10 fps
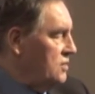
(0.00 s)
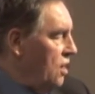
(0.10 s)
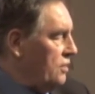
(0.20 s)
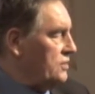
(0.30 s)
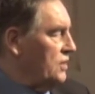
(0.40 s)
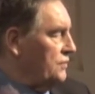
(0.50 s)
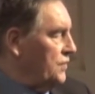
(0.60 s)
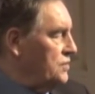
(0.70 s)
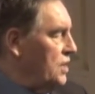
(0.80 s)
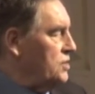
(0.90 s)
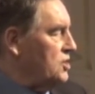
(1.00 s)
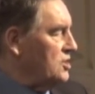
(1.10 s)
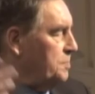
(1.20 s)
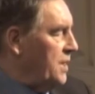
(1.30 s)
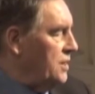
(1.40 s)
doctors,
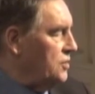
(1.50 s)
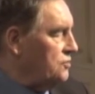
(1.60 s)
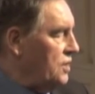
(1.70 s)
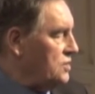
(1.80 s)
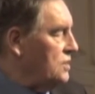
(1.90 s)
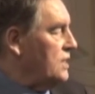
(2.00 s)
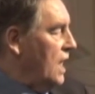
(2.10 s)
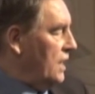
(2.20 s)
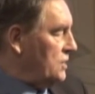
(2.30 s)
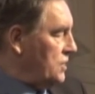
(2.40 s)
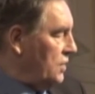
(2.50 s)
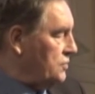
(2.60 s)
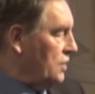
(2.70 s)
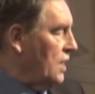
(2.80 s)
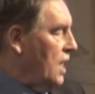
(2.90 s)
physicians, pediatricians,
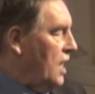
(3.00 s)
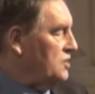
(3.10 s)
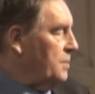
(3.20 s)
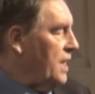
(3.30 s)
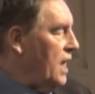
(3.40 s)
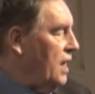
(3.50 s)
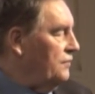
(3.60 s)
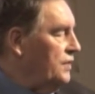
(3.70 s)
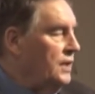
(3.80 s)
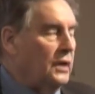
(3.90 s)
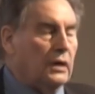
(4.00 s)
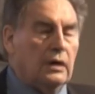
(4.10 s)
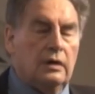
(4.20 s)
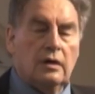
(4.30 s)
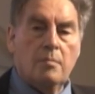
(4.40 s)
etc., as we have
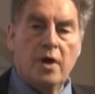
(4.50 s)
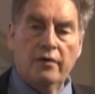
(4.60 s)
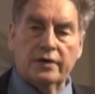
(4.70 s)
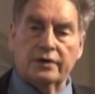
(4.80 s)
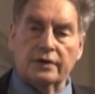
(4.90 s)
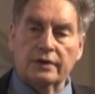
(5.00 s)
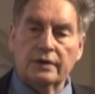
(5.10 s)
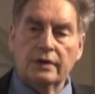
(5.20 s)
in America.